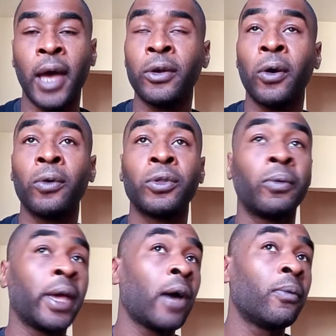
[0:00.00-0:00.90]
I know the
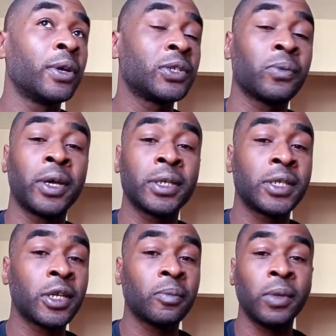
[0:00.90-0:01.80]
way I once was, it
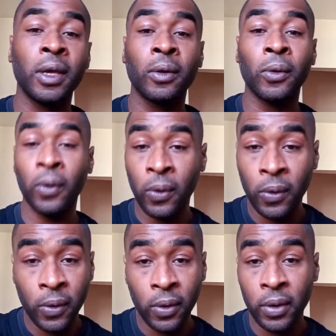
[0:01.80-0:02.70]
took me a
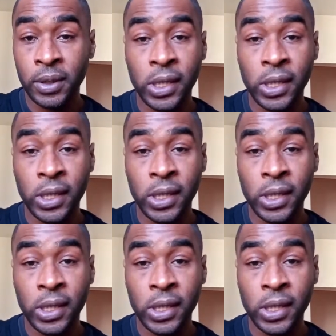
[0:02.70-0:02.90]
long